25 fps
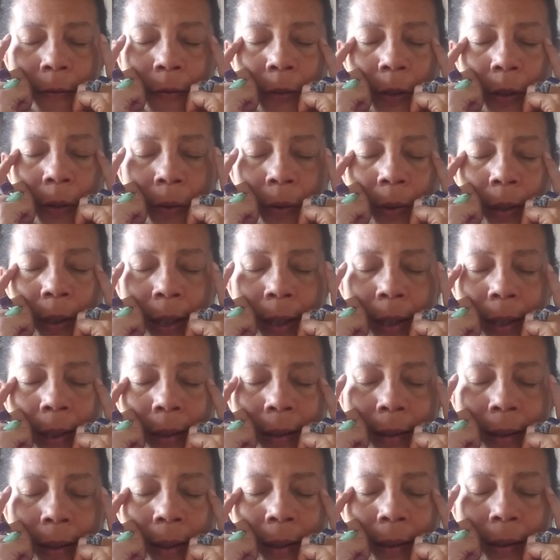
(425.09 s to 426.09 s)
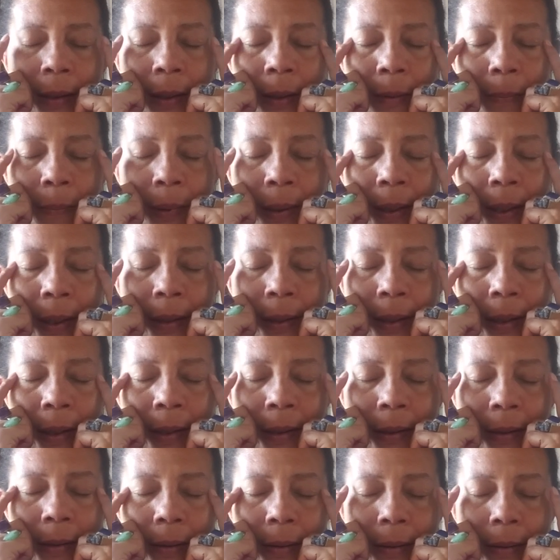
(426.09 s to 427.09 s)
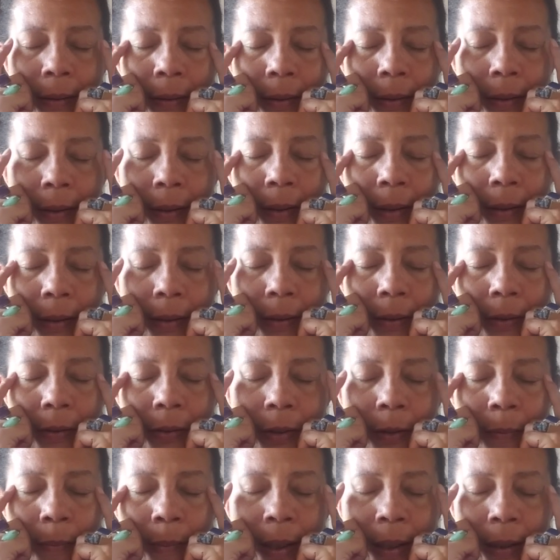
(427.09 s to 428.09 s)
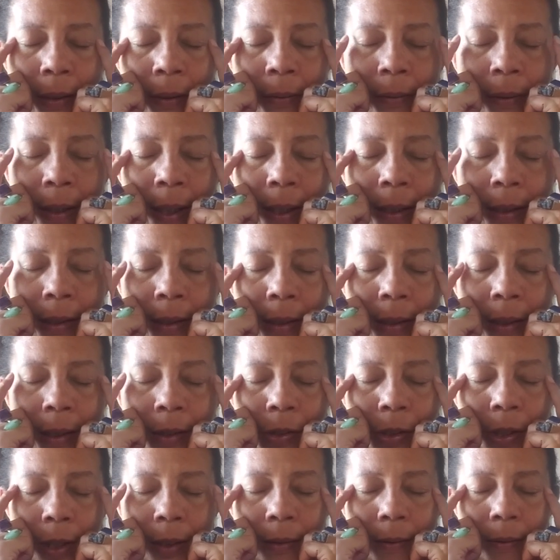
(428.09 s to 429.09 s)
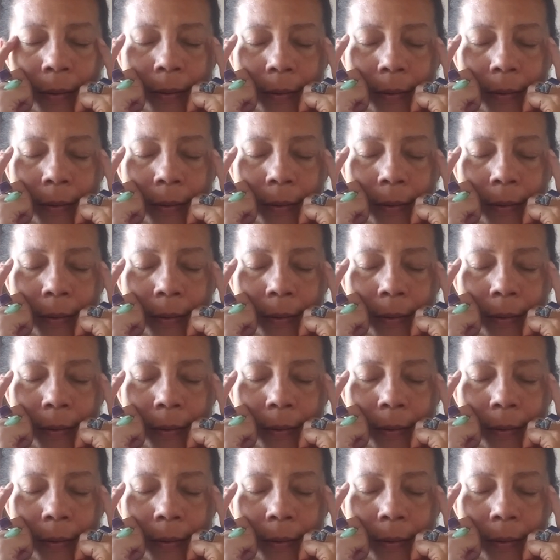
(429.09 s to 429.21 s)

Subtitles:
totally and completely to make the right decision.